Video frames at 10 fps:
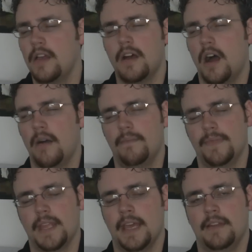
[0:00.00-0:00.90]

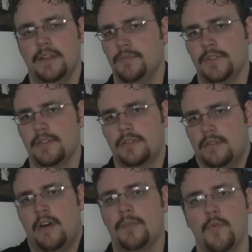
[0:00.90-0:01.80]
and there was just
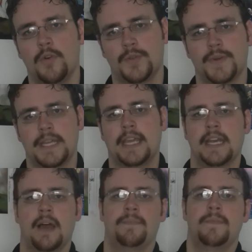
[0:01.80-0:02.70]
all the ports were taken
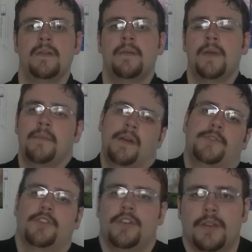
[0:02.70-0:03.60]
up. I'm
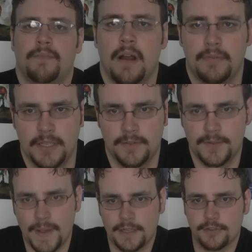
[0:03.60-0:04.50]
sure you could probably
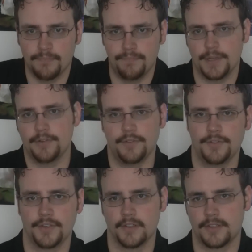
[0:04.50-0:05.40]
special
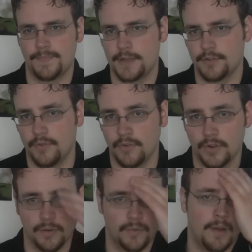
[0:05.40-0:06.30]
build or special
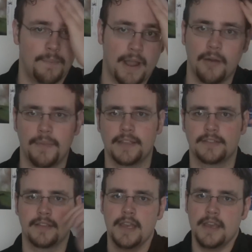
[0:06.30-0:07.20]
order a power
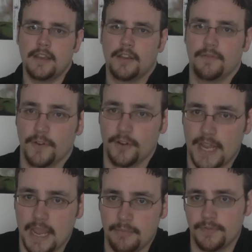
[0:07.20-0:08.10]
base converter
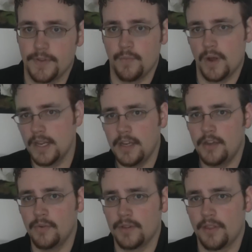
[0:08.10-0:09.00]
cable if you wanted to
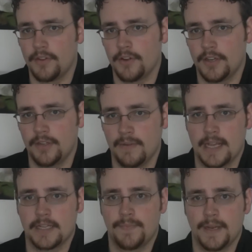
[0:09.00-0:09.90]
do it with the
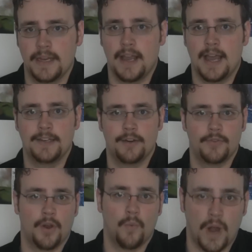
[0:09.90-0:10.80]
32X, but I
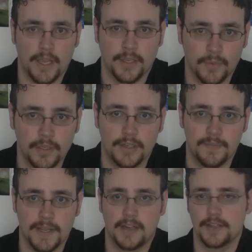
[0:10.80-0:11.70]
don't know why you would, to
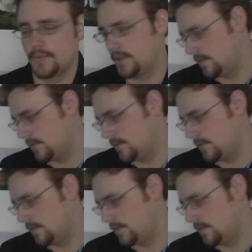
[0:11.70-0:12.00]
be honest with